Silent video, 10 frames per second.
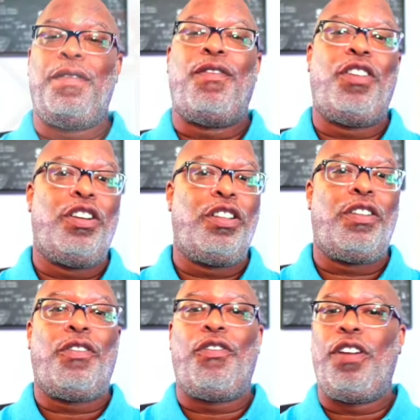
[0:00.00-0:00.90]

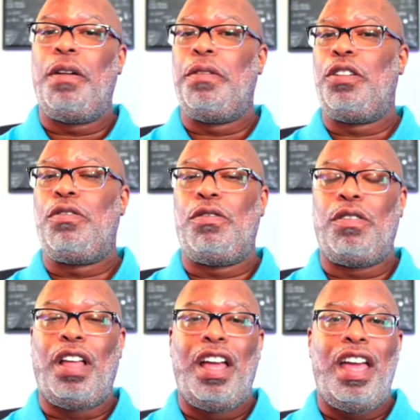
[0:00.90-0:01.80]
further from the
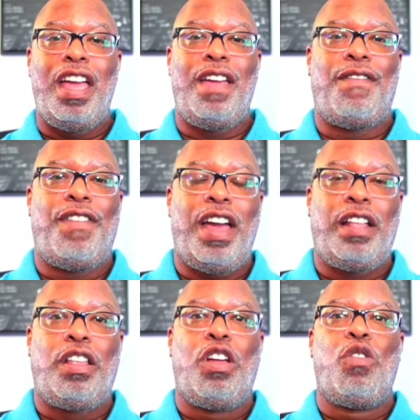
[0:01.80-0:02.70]
truth. In
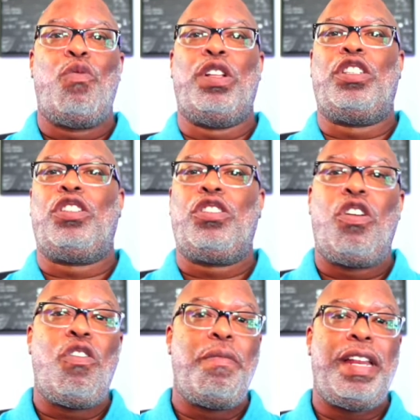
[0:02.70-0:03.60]
fact, with
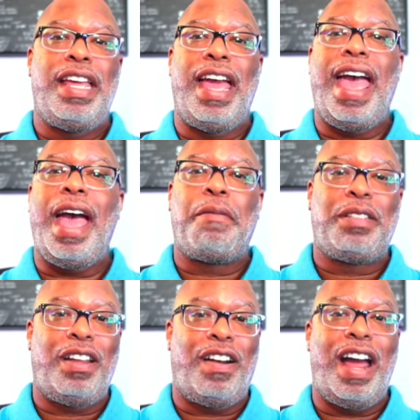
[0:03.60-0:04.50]
so many
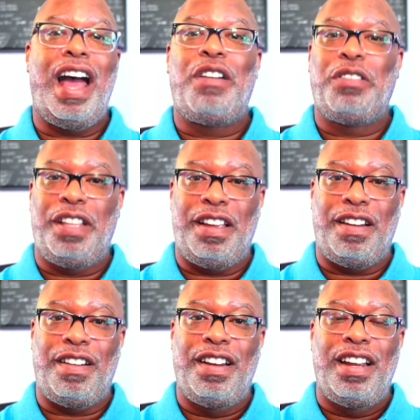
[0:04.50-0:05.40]
apps that are out
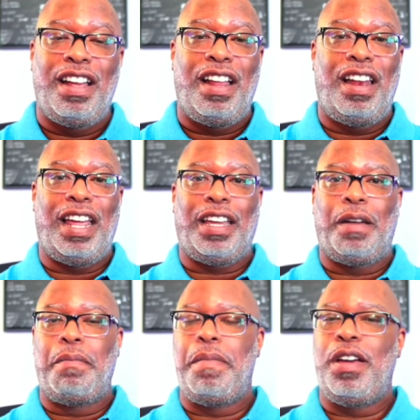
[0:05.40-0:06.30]
there
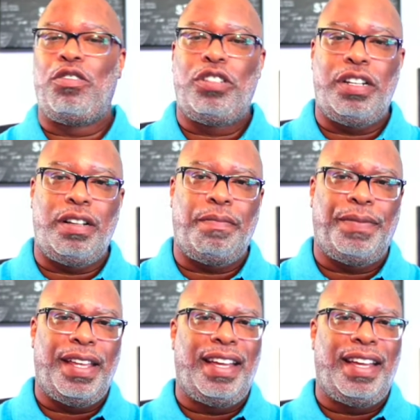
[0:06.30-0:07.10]
like MailChimp,